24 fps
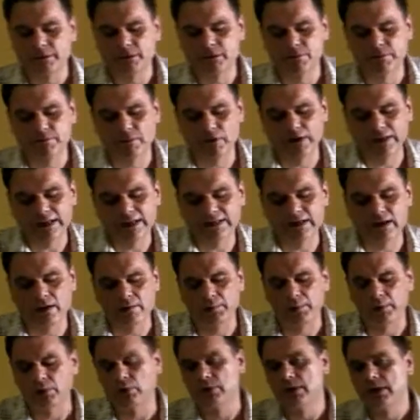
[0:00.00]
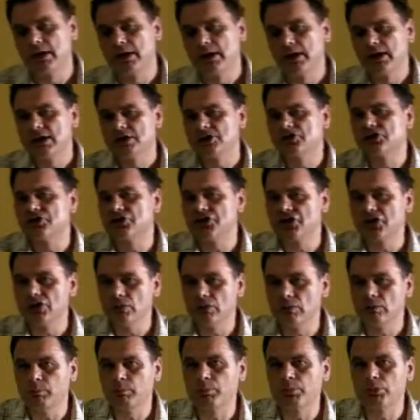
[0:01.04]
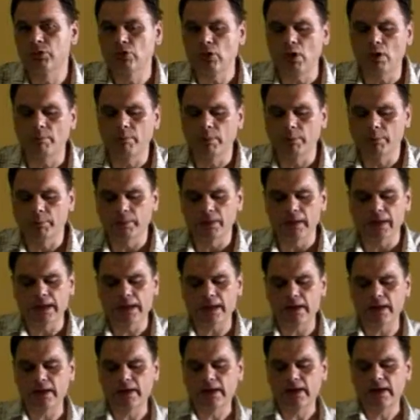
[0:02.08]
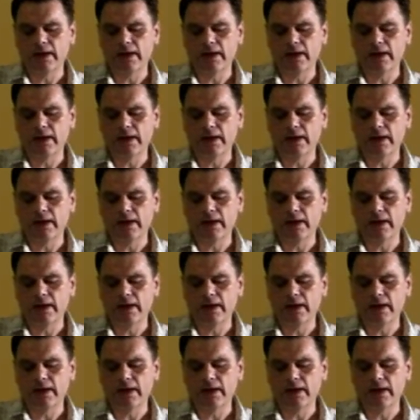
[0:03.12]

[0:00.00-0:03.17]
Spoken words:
So for example, she'll probably